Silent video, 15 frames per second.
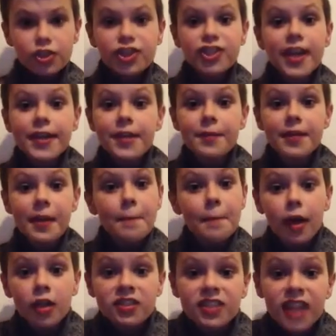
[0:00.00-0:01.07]
just sending me a
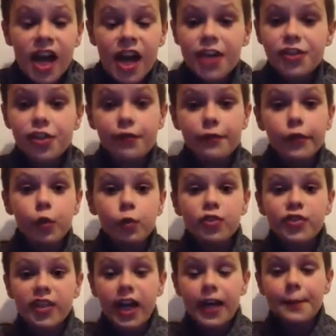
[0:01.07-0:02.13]
montage of you
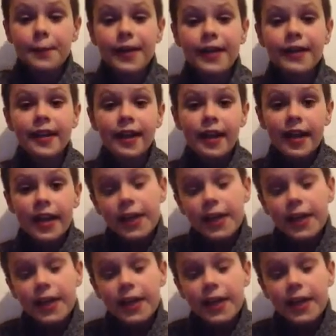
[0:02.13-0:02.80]
sniping.